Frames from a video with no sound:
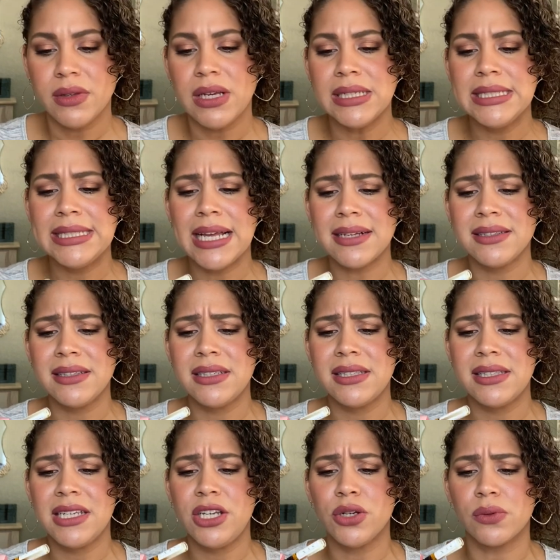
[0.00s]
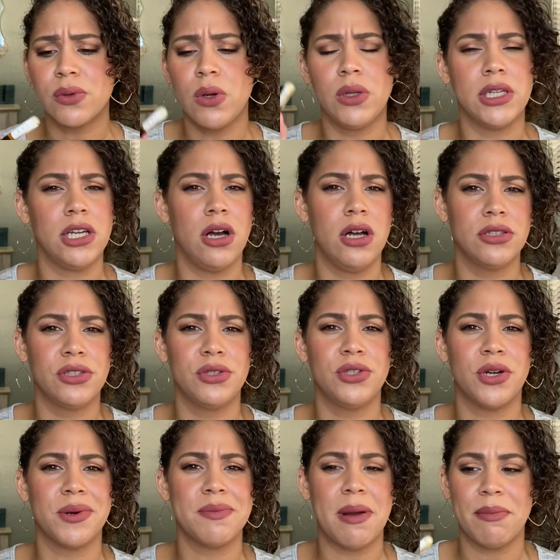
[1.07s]
Sex in the Sea Neroli, also
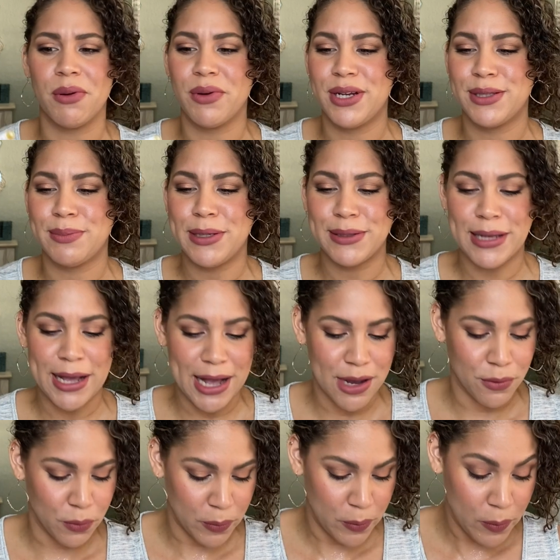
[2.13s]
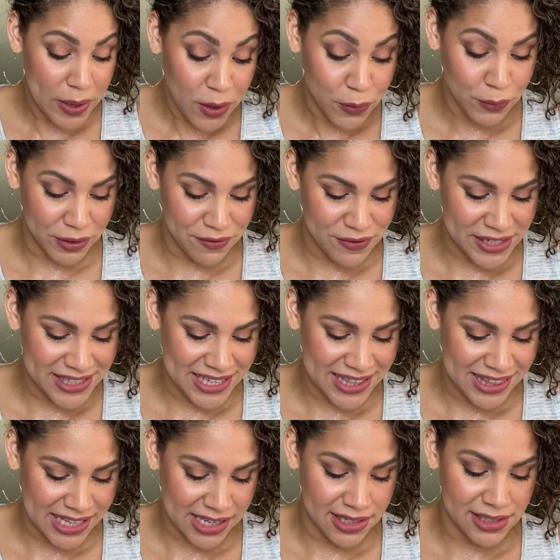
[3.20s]
don't remember what it smells like. I will
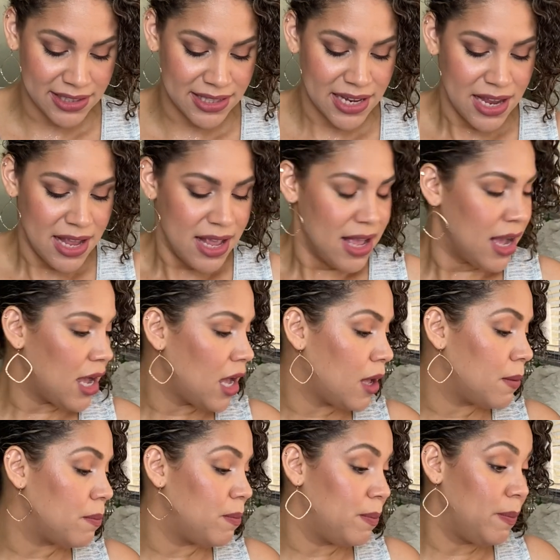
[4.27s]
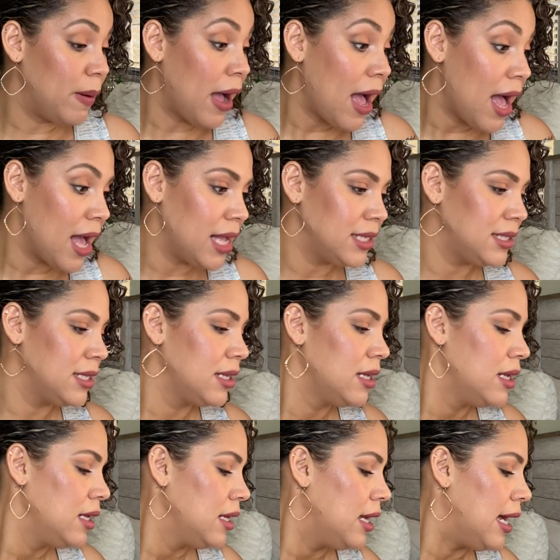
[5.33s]
revisit these. But
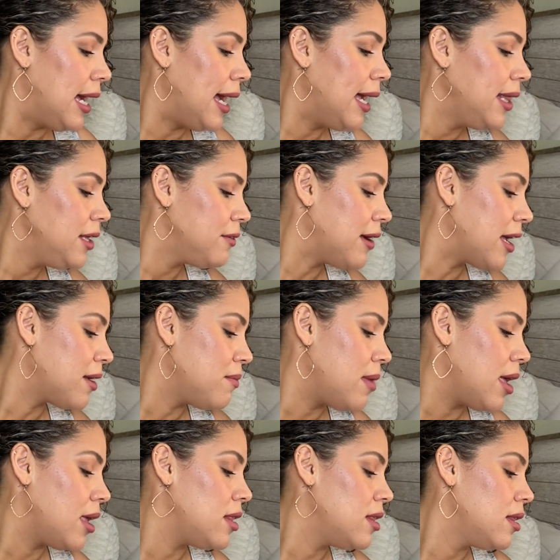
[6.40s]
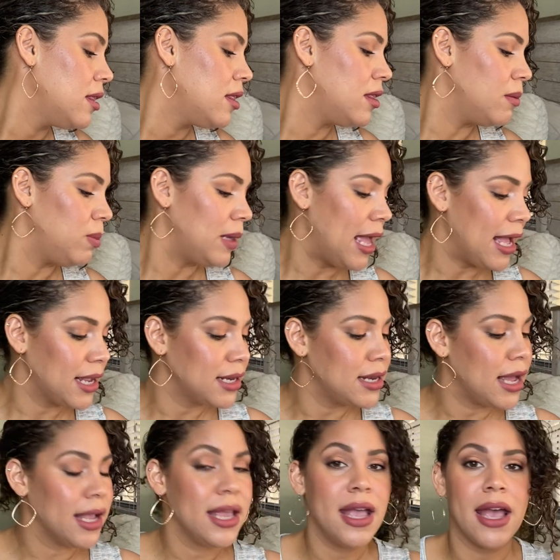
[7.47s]
highly recommend the Black
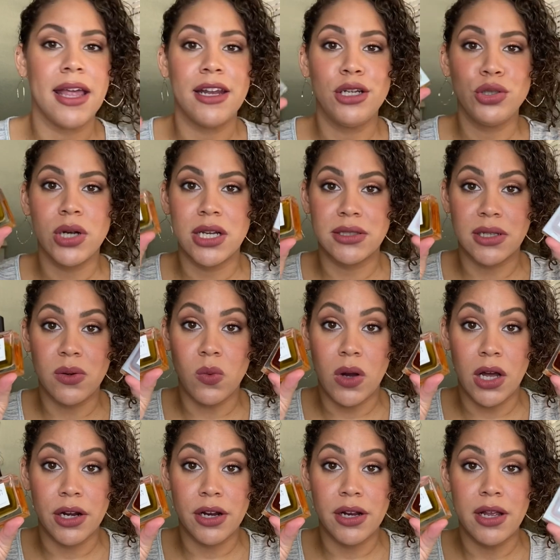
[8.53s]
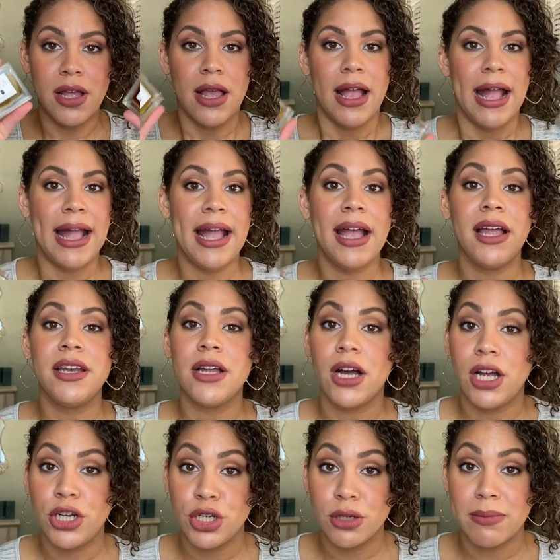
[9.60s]
Knight and Etruscan Water and
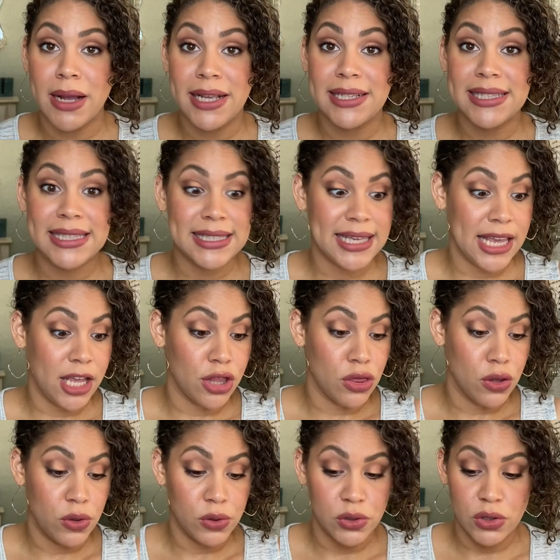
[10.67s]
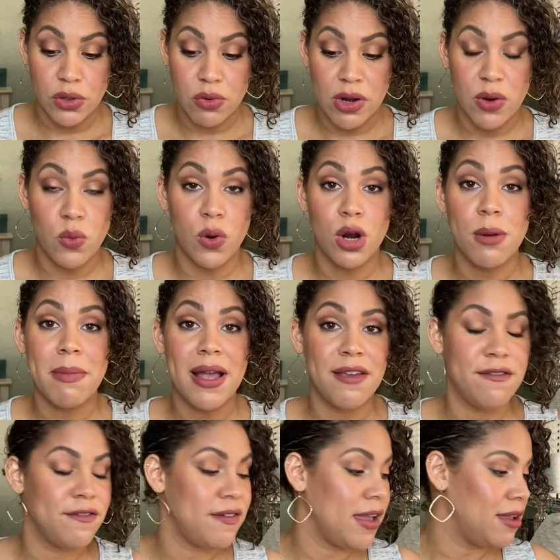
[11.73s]
Under My Skin. Those three were my
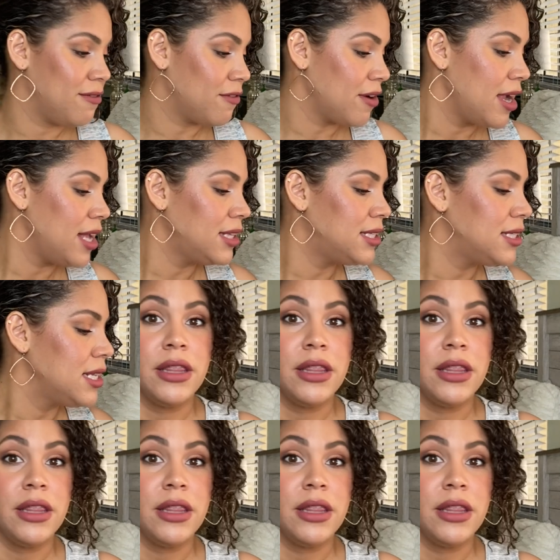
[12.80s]
favorites.